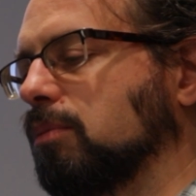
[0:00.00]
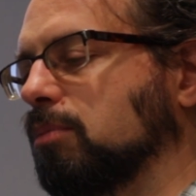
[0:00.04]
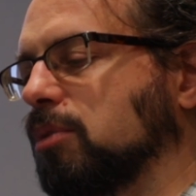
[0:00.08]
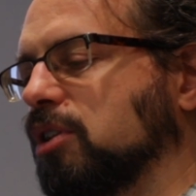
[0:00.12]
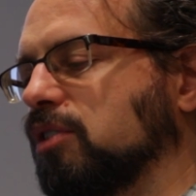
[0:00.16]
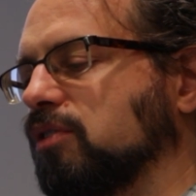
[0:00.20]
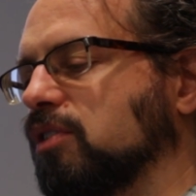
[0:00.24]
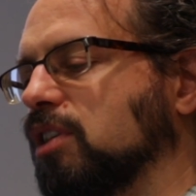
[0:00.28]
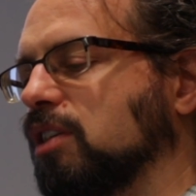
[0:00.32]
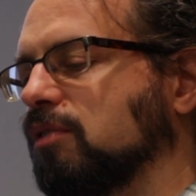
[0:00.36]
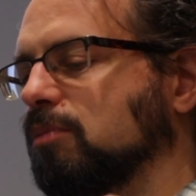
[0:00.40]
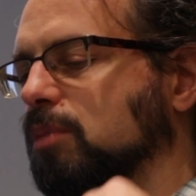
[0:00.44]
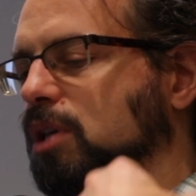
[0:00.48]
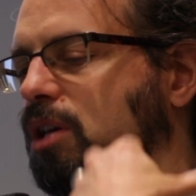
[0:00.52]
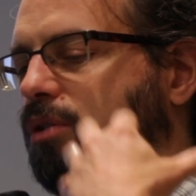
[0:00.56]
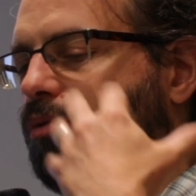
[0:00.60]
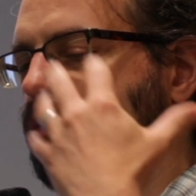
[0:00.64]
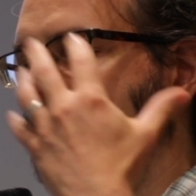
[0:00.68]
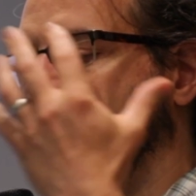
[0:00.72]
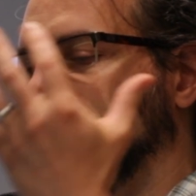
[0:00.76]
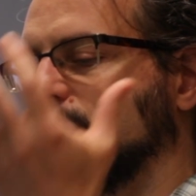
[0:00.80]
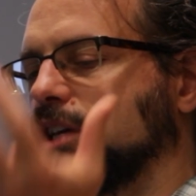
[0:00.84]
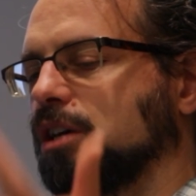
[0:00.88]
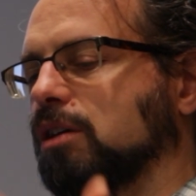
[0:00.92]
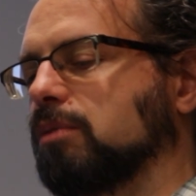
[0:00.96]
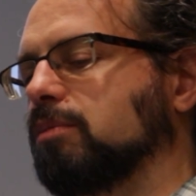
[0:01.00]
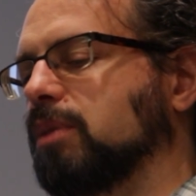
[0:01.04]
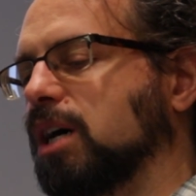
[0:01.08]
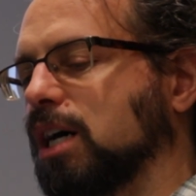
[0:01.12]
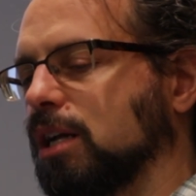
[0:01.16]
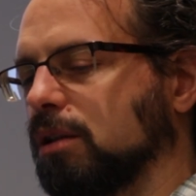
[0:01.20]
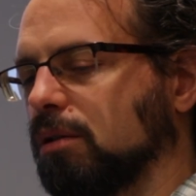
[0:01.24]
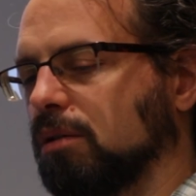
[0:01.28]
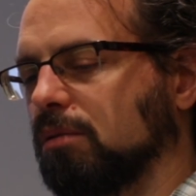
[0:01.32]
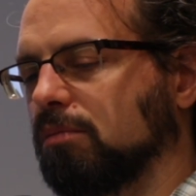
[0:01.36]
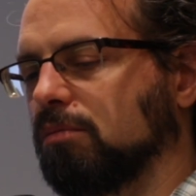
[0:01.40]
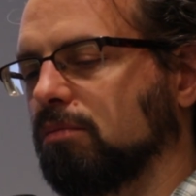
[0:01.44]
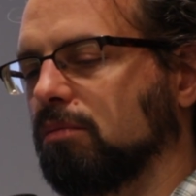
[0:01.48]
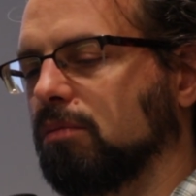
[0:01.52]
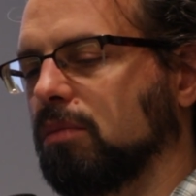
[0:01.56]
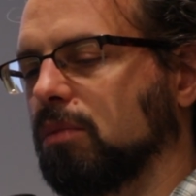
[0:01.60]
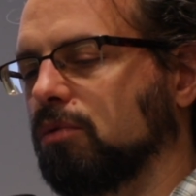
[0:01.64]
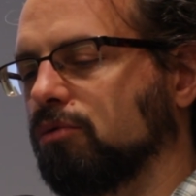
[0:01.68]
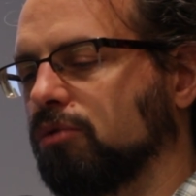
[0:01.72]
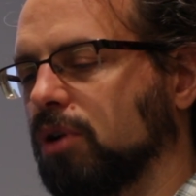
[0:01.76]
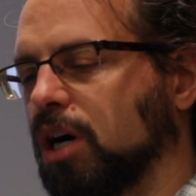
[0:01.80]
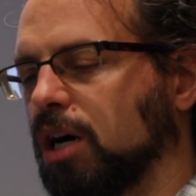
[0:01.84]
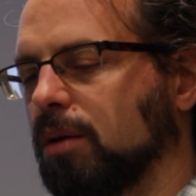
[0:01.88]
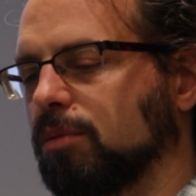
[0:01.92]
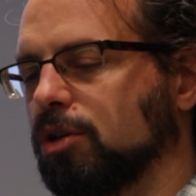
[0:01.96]
Please give me a reading about
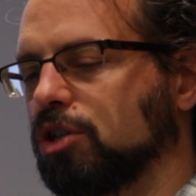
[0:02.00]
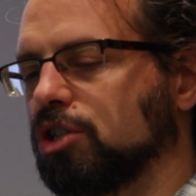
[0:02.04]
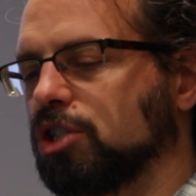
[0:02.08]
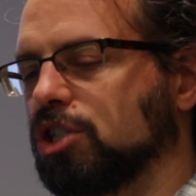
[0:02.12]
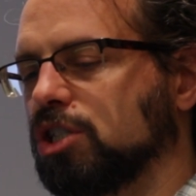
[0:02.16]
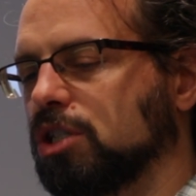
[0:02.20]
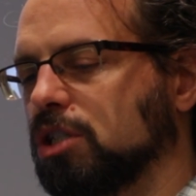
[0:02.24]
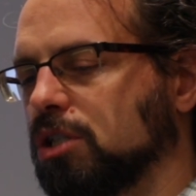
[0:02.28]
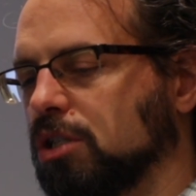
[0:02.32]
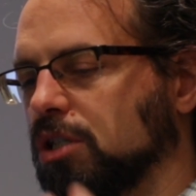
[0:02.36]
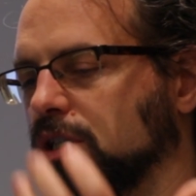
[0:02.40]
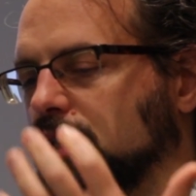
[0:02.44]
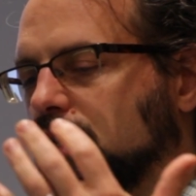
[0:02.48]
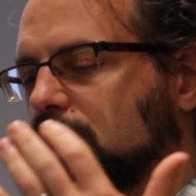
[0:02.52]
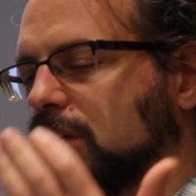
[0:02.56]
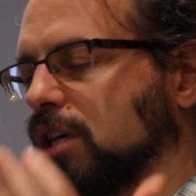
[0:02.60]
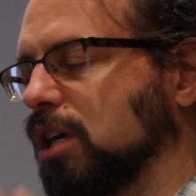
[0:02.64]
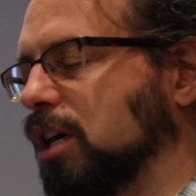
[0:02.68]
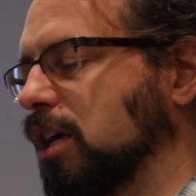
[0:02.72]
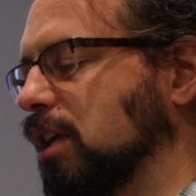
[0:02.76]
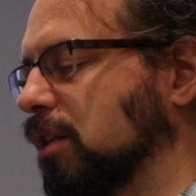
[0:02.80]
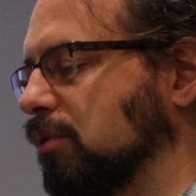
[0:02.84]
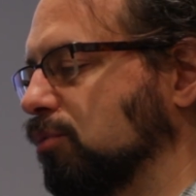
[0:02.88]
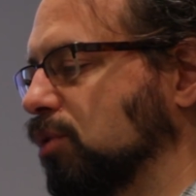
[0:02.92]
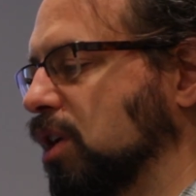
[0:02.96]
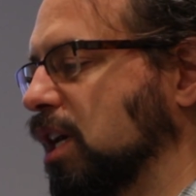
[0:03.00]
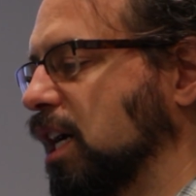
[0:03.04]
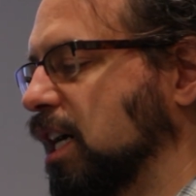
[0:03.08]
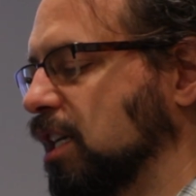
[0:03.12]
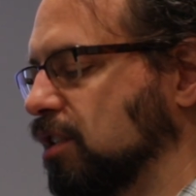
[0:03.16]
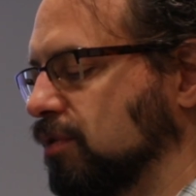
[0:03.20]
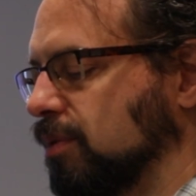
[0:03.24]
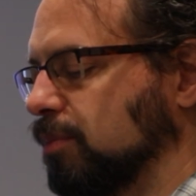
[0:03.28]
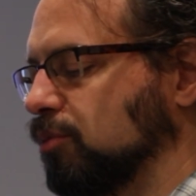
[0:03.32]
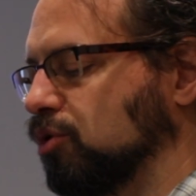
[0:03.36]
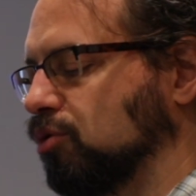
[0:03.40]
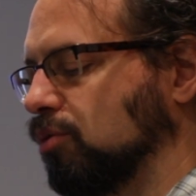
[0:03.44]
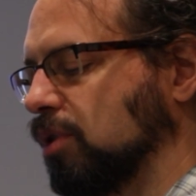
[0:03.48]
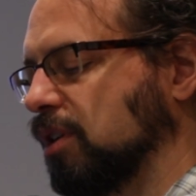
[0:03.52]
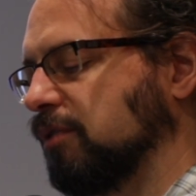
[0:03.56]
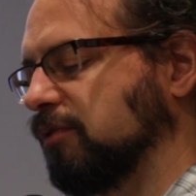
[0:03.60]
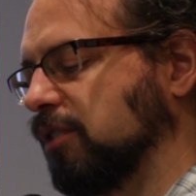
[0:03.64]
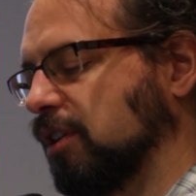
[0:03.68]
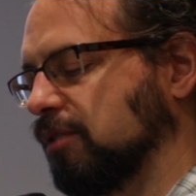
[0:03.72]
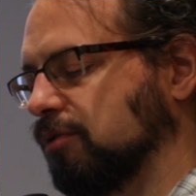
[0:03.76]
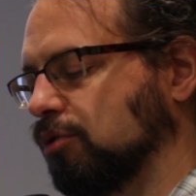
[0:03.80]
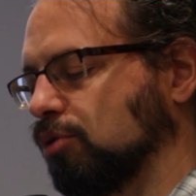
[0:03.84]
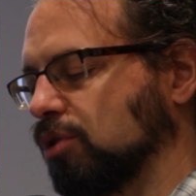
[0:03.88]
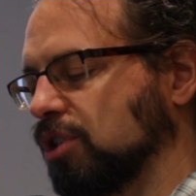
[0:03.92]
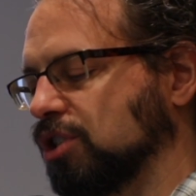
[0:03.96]
Robert. And we asked them
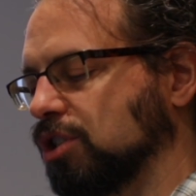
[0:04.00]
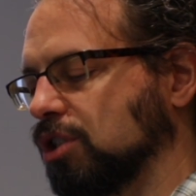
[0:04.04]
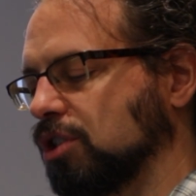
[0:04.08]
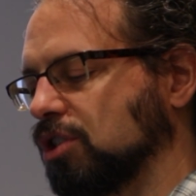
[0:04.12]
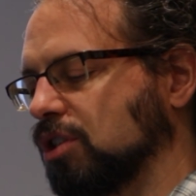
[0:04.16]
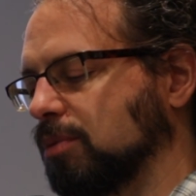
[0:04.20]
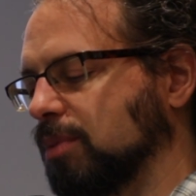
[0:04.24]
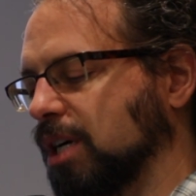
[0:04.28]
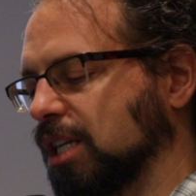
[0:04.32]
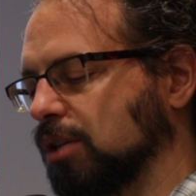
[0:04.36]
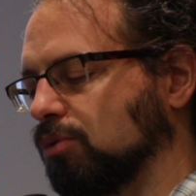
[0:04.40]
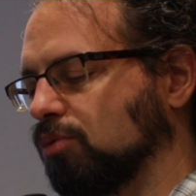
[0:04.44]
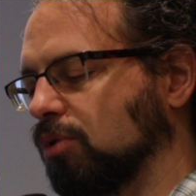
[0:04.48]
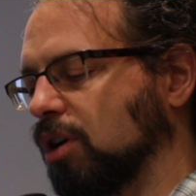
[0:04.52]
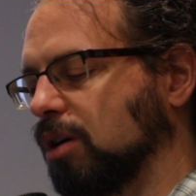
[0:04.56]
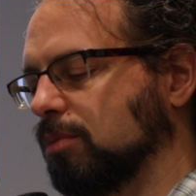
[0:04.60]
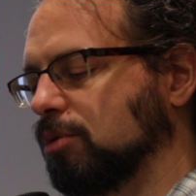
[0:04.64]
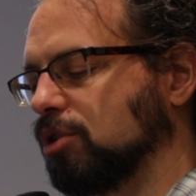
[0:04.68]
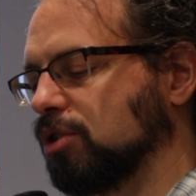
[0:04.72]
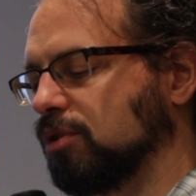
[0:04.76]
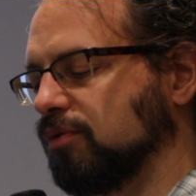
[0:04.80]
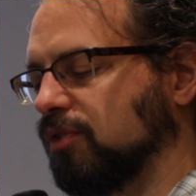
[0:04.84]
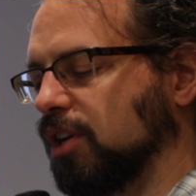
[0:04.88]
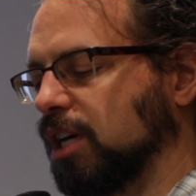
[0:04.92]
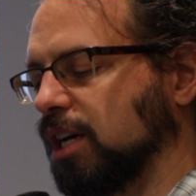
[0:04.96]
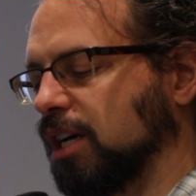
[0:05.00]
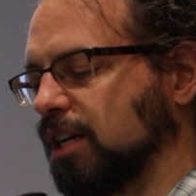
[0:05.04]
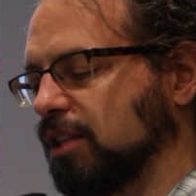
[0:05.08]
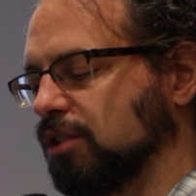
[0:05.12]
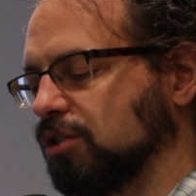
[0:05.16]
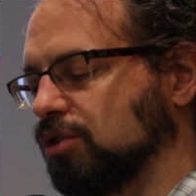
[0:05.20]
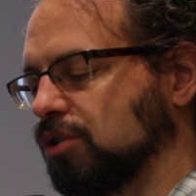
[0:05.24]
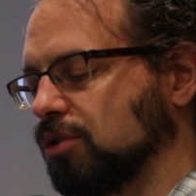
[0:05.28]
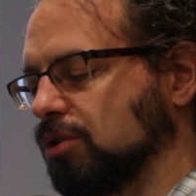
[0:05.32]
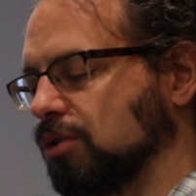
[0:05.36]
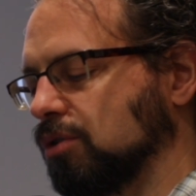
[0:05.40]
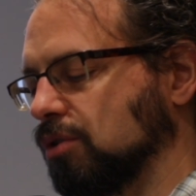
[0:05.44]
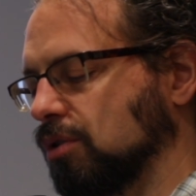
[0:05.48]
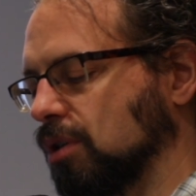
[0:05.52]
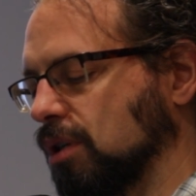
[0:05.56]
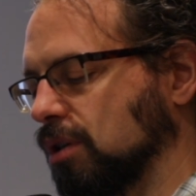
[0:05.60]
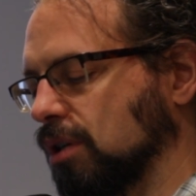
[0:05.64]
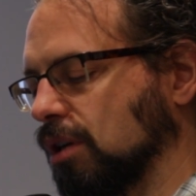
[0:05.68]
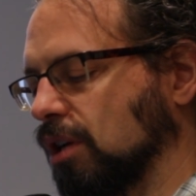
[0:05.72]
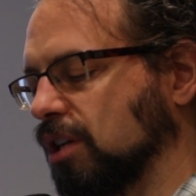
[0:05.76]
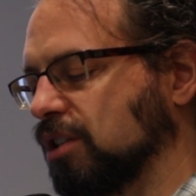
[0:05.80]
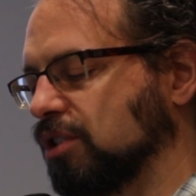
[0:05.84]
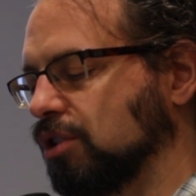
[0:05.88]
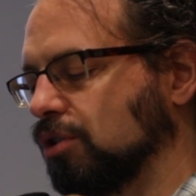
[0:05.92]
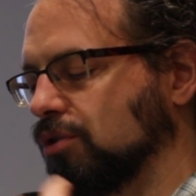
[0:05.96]
25 questions about Robert. They had to
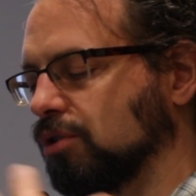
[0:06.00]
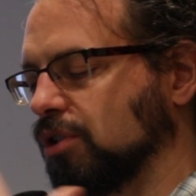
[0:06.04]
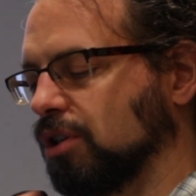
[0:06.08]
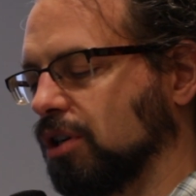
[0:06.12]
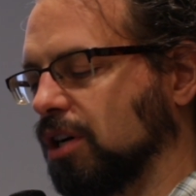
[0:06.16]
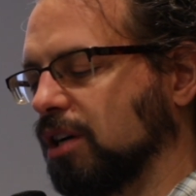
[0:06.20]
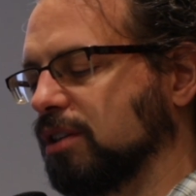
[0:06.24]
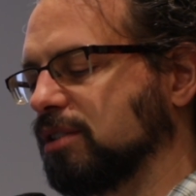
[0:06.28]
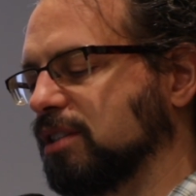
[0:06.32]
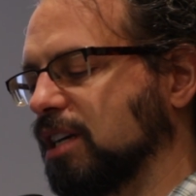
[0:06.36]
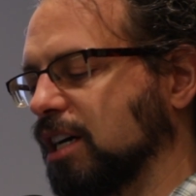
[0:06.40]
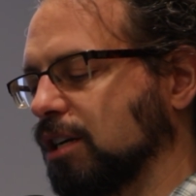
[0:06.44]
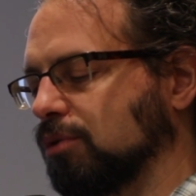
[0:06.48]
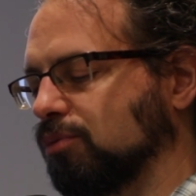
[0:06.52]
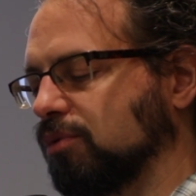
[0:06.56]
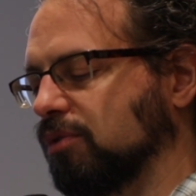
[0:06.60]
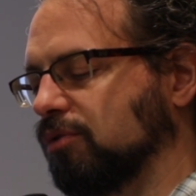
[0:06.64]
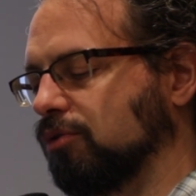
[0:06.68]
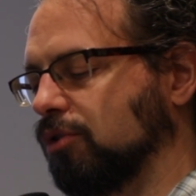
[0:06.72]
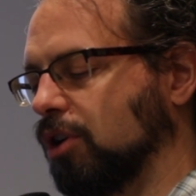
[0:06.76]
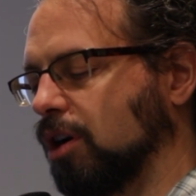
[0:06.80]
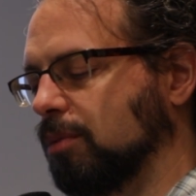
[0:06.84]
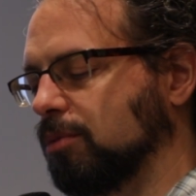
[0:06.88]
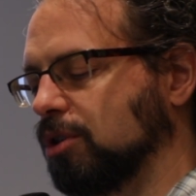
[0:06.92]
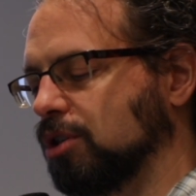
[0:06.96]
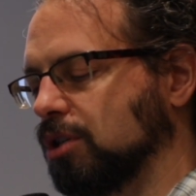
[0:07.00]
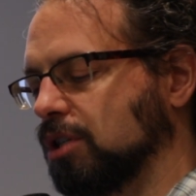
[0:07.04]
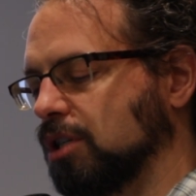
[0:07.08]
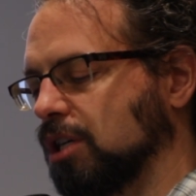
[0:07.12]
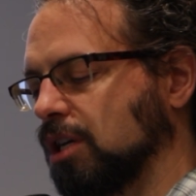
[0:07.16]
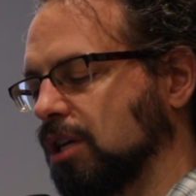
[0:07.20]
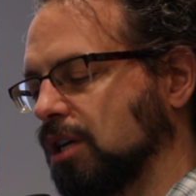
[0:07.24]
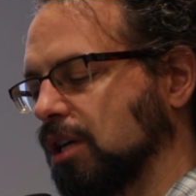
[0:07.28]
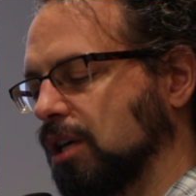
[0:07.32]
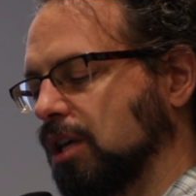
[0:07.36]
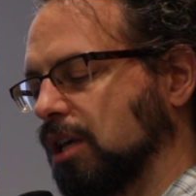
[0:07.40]
enter in contact with Robert.